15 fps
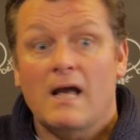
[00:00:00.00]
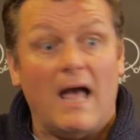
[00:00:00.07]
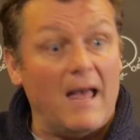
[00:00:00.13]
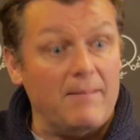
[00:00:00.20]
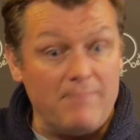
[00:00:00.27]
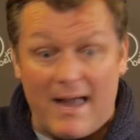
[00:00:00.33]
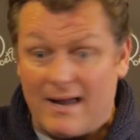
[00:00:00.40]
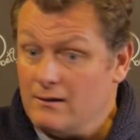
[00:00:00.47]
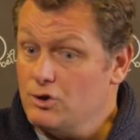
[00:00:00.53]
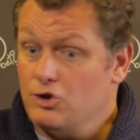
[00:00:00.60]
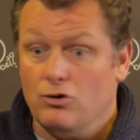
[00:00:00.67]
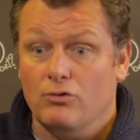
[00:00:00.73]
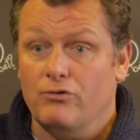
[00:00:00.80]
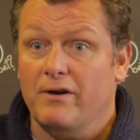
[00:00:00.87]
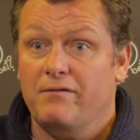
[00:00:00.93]
And Megal's
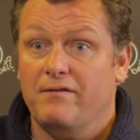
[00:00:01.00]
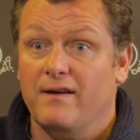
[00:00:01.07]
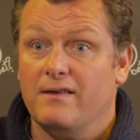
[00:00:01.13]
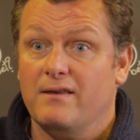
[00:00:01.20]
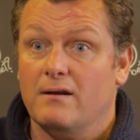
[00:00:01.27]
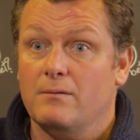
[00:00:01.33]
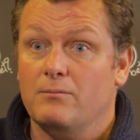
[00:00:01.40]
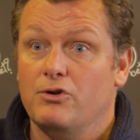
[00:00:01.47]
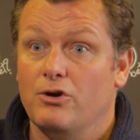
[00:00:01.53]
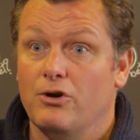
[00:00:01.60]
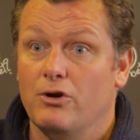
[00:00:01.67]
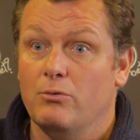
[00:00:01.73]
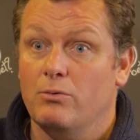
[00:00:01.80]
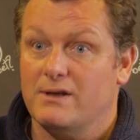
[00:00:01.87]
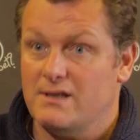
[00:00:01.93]
shown great faith in him
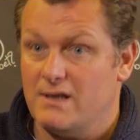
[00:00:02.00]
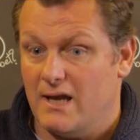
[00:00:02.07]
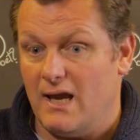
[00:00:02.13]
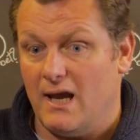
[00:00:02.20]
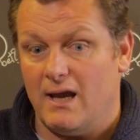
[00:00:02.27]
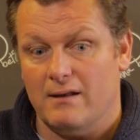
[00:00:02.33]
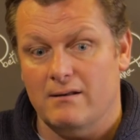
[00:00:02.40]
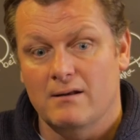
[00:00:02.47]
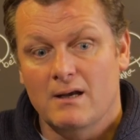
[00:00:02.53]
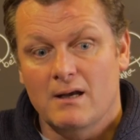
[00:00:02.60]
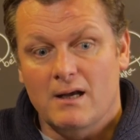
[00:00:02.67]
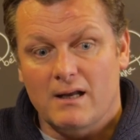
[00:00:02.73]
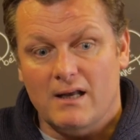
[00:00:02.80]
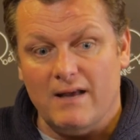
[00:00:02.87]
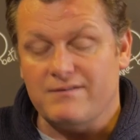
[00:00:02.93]
too, which again
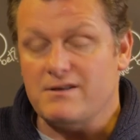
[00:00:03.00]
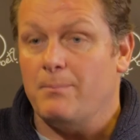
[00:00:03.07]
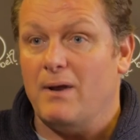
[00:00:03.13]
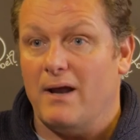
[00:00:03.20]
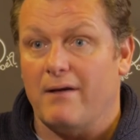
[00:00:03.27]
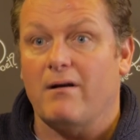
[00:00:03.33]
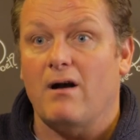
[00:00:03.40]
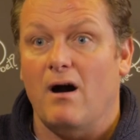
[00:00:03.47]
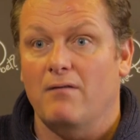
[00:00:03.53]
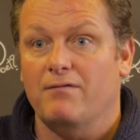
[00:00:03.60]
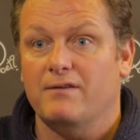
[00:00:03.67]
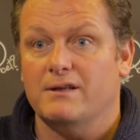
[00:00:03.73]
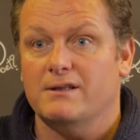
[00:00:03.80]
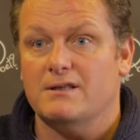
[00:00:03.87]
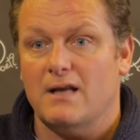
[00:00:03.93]
gives a player
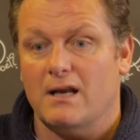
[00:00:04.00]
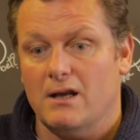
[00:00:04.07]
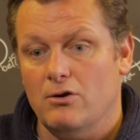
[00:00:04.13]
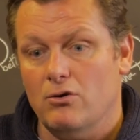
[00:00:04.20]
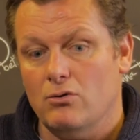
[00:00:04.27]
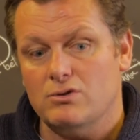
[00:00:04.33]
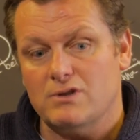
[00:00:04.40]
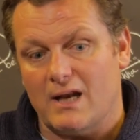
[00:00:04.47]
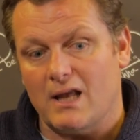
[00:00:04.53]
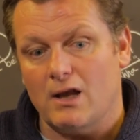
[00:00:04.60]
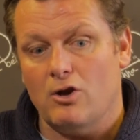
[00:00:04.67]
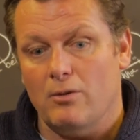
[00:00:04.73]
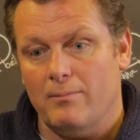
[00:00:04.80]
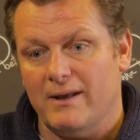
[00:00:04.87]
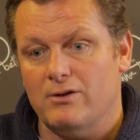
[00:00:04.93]
confidence that he knows that he can
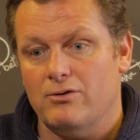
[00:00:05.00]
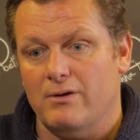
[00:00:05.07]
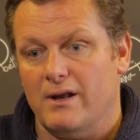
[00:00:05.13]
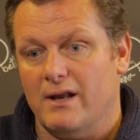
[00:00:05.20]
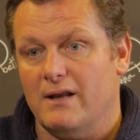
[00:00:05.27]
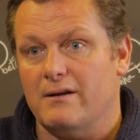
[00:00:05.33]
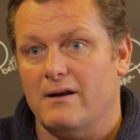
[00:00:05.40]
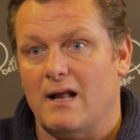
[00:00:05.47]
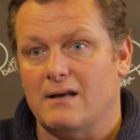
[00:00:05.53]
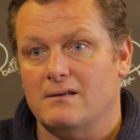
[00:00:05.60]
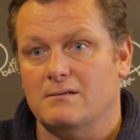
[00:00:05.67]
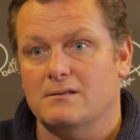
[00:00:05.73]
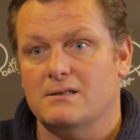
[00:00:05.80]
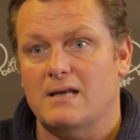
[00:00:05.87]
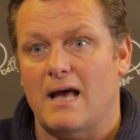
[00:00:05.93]
come into an
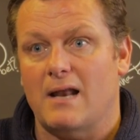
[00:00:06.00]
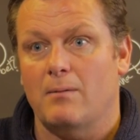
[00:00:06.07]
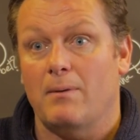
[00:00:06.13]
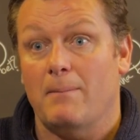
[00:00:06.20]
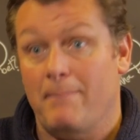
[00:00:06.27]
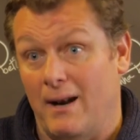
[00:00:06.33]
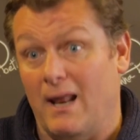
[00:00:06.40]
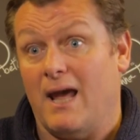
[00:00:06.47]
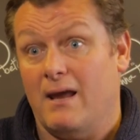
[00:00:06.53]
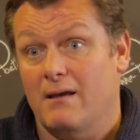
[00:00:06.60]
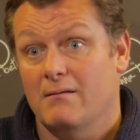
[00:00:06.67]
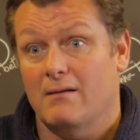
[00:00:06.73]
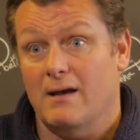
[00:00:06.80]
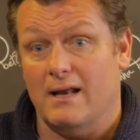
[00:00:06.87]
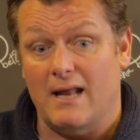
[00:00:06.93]
international setup and play,
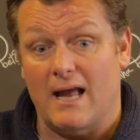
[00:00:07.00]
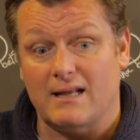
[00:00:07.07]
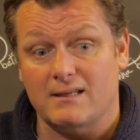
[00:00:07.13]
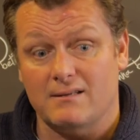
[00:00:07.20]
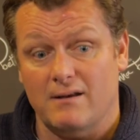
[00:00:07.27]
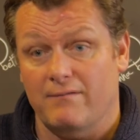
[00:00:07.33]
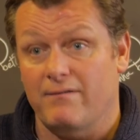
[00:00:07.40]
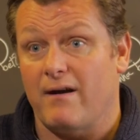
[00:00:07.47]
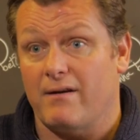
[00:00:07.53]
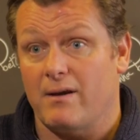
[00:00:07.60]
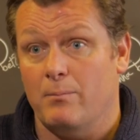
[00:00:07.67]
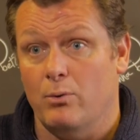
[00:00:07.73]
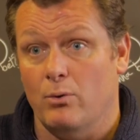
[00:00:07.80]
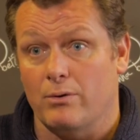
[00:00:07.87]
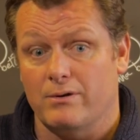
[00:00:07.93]
and that's very
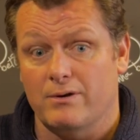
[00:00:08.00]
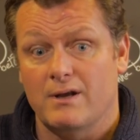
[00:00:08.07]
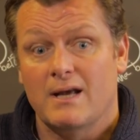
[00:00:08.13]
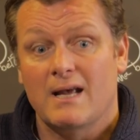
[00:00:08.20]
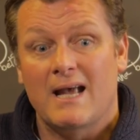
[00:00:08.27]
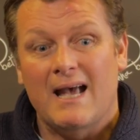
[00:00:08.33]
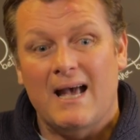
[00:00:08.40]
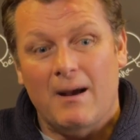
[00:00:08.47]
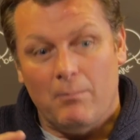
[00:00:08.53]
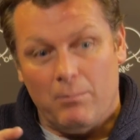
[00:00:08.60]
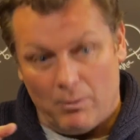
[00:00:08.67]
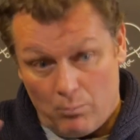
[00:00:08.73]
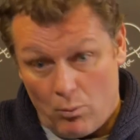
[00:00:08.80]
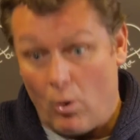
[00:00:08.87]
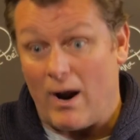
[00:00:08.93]
important.
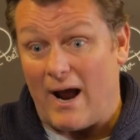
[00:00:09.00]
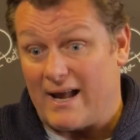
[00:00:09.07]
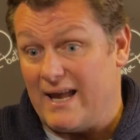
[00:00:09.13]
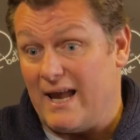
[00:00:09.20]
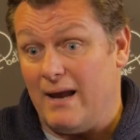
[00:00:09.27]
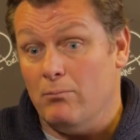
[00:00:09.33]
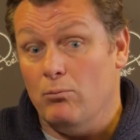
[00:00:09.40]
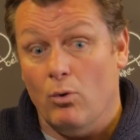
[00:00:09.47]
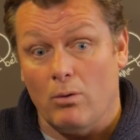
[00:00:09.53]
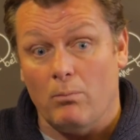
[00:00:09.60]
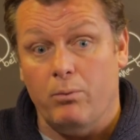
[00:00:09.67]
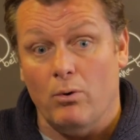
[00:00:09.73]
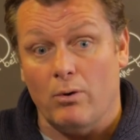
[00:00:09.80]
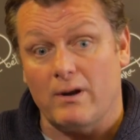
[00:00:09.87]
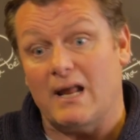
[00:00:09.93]
But more
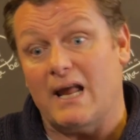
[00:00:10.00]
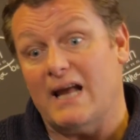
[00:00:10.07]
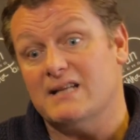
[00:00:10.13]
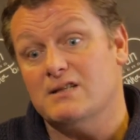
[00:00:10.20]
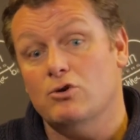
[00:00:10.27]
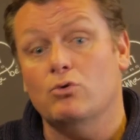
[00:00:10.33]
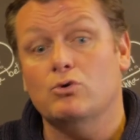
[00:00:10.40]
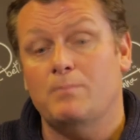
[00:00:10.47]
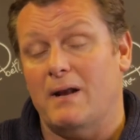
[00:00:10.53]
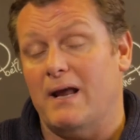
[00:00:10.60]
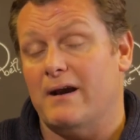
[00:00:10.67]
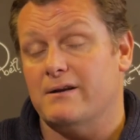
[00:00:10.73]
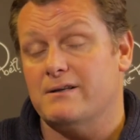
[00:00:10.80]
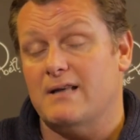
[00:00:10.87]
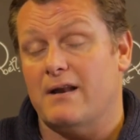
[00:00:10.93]
importantly is those
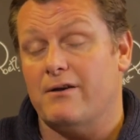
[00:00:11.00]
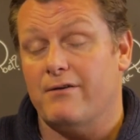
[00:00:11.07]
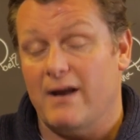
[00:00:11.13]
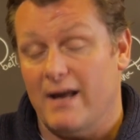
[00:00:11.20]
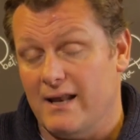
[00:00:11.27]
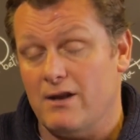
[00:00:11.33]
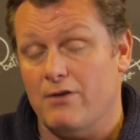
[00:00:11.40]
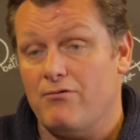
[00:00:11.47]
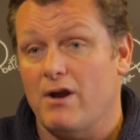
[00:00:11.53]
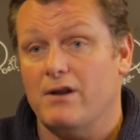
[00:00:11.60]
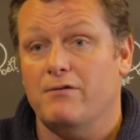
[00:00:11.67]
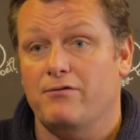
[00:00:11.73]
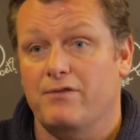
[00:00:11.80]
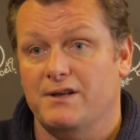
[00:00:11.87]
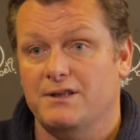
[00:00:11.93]
players that are in and around
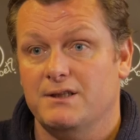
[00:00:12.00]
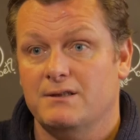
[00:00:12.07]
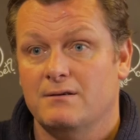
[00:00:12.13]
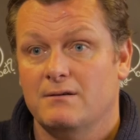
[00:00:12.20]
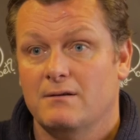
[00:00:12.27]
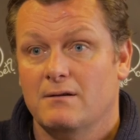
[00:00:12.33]
the fringes.